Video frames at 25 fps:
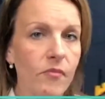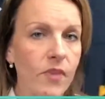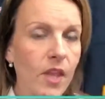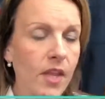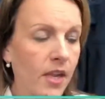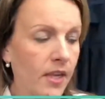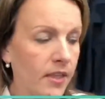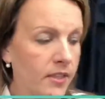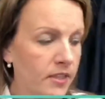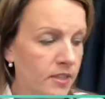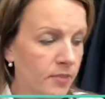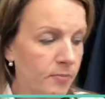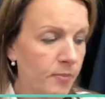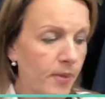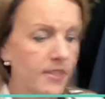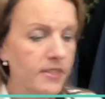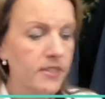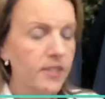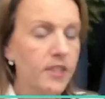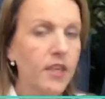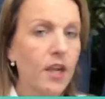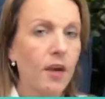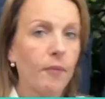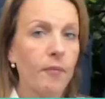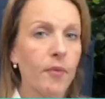and especially
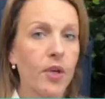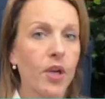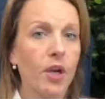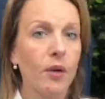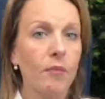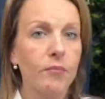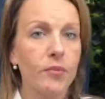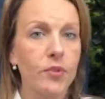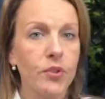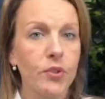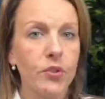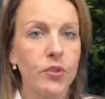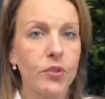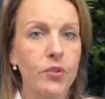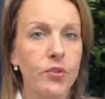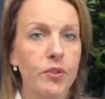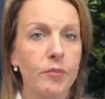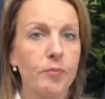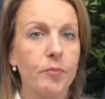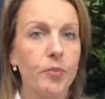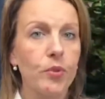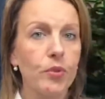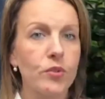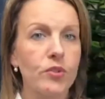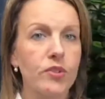coming up to the
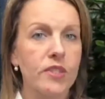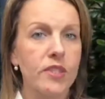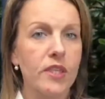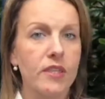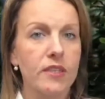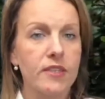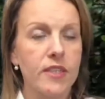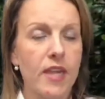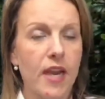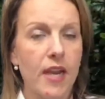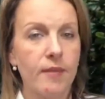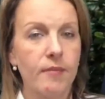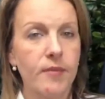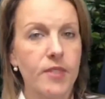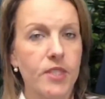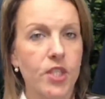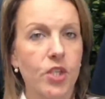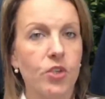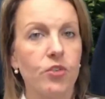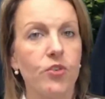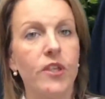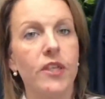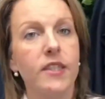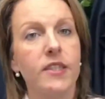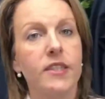bull sale time, it's a
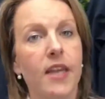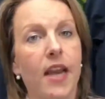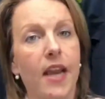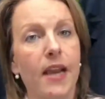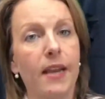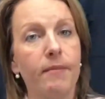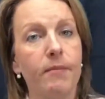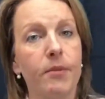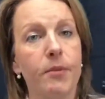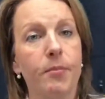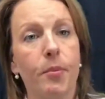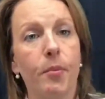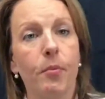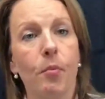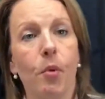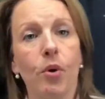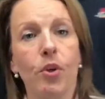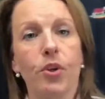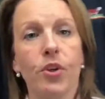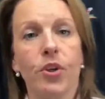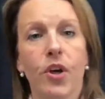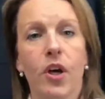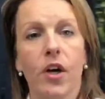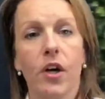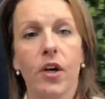great time to promote
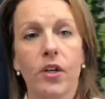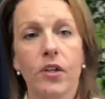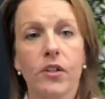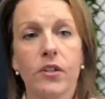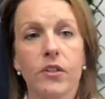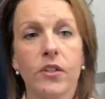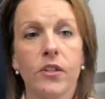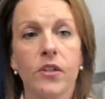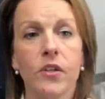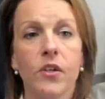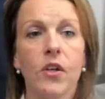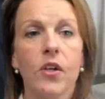your herd.